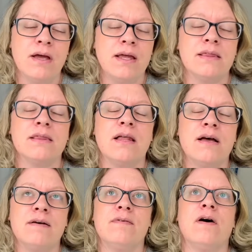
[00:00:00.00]

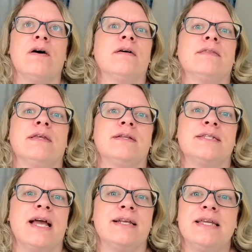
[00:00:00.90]
love all the
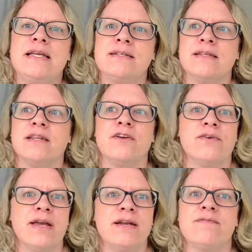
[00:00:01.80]
techniques and the
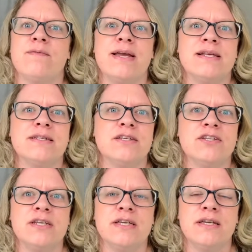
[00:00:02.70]
creative ways that
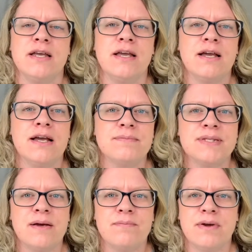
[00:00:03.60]
she comes
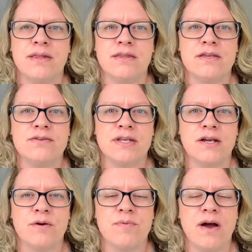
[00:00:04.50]
up with using
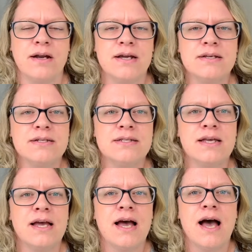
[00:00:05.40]
her products.
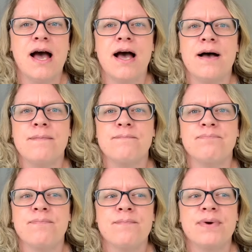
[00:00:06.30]

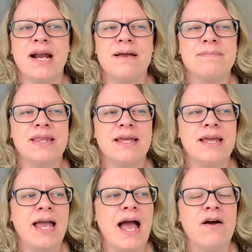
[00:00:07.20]
But I'm
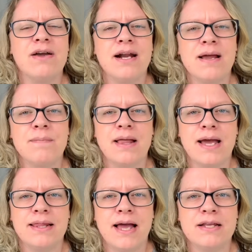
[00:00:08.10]
thinking, how can I
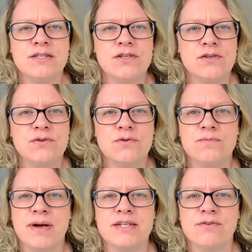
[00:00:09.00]
apply that to
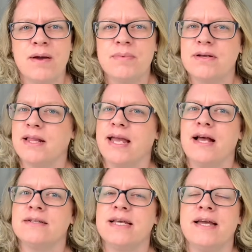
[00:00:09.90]
my scrapbook
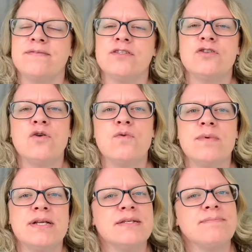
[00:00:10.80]
layouts? I have so
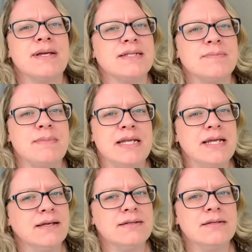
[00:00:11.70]
much mixed
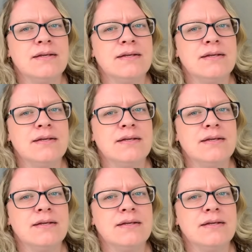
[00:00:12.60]
media